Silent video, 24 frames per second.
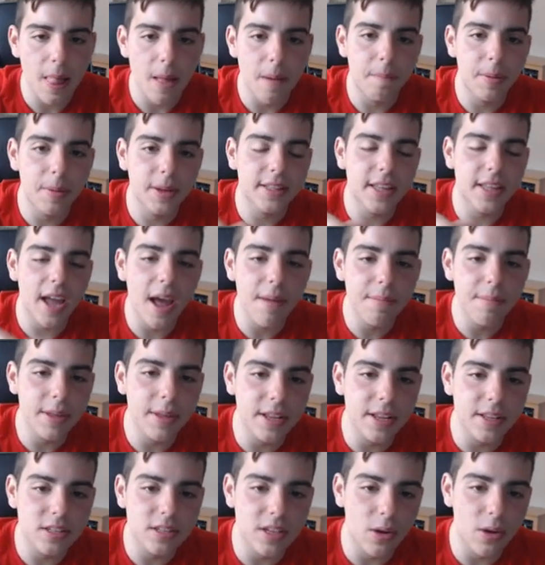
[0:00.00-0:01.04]
but that
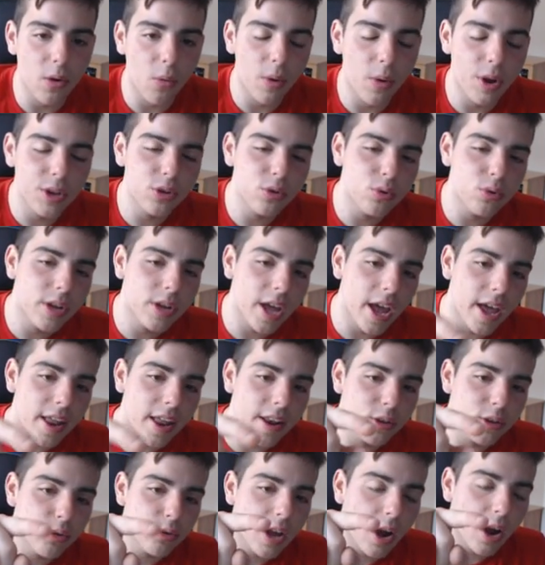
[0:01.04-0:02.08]
means when you get
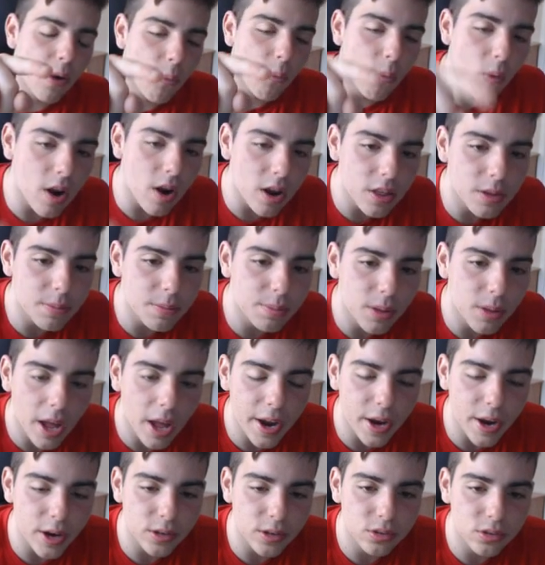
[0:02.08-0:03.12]
you get one of the
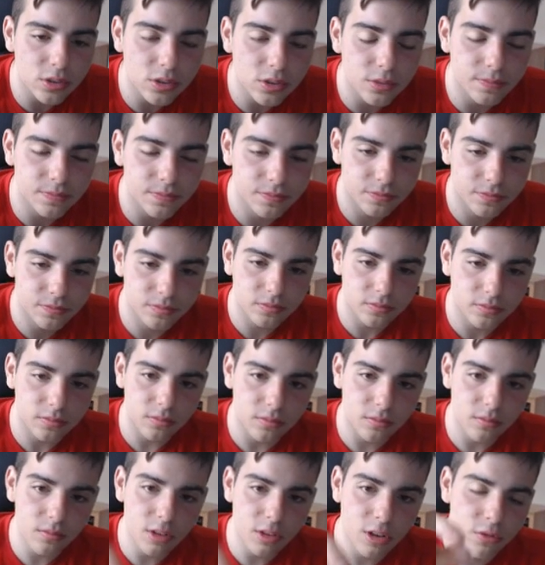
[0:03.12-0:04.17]
players
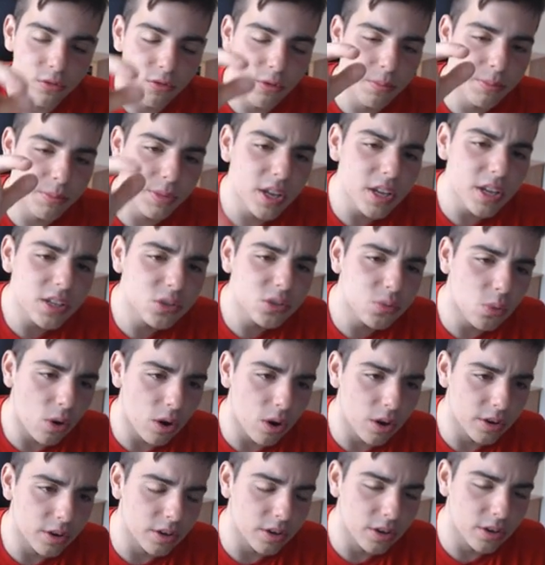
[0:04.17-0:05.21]
from this
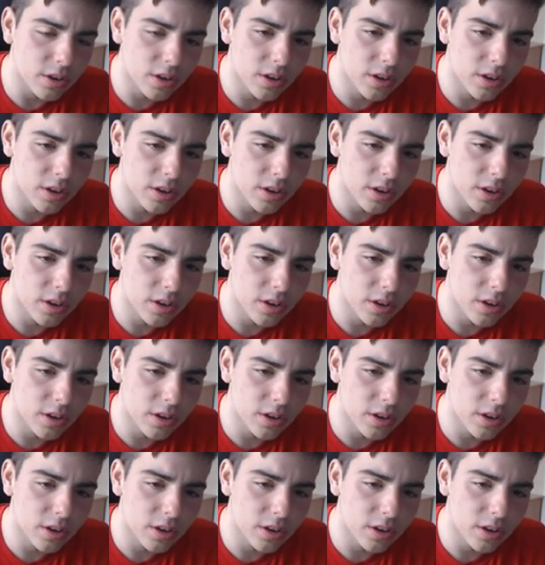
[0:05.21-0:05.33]
one